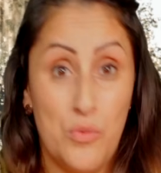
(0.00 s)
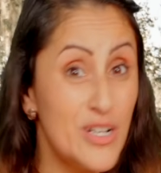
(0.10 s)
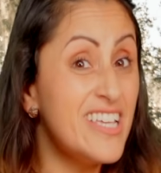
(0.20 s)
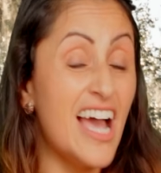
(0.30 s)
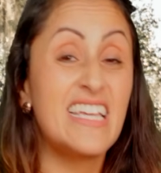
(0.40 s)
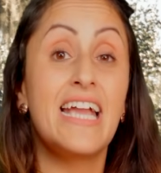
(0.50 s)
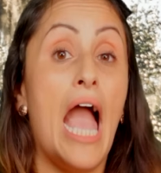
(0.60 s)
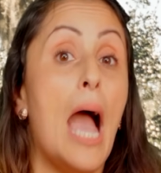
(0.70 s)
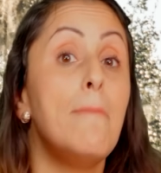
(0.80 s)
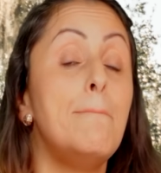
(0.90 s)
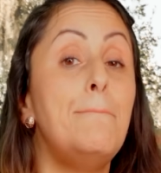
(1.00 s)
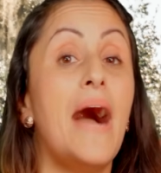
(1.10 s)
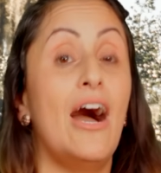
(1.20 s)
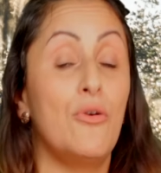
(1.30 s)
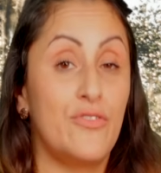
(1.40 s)
We're talking
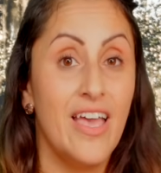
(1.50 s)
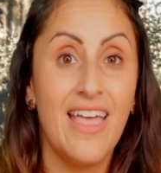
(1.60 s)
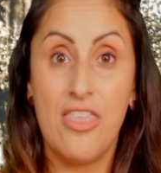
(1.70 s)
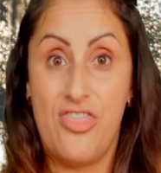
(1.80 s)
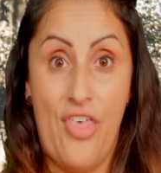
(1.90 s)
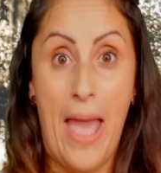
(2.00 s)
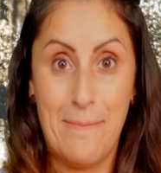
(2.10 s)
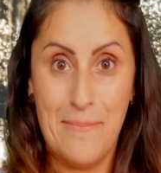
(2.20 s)
about them.